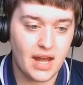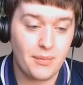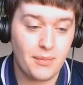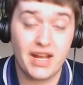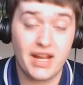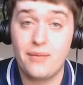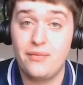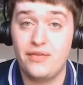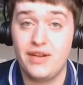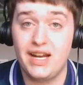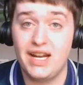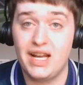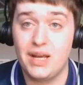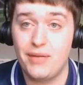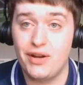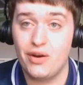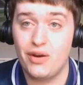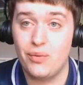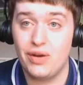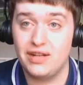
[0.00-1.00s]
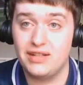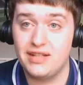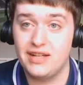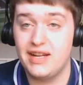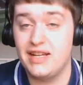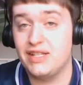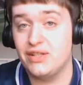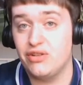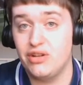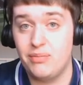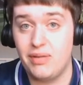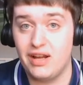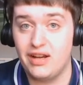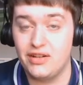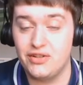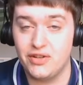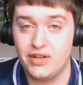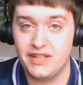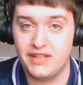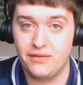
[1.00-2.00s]
Um, I am feeling a bit unwell today, so I
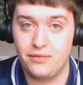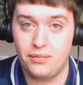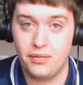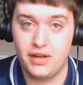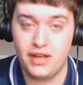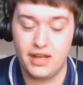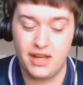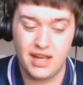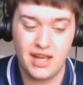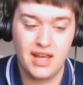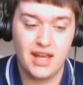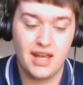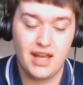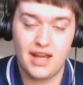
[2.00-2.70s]
apologise if my